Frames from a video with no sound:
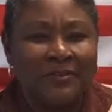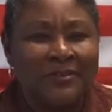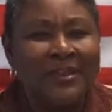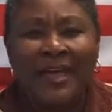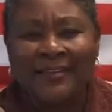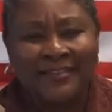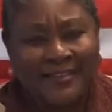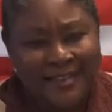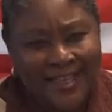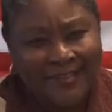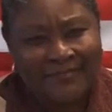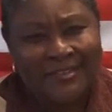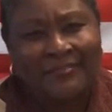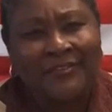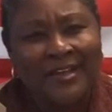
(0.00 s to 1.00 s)
not
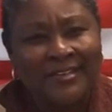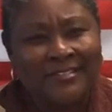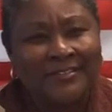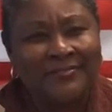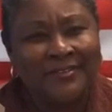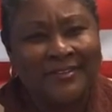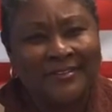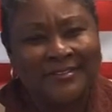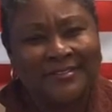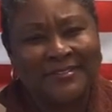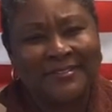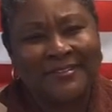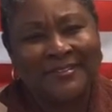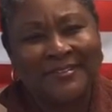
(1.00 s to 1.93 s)
divisiveness.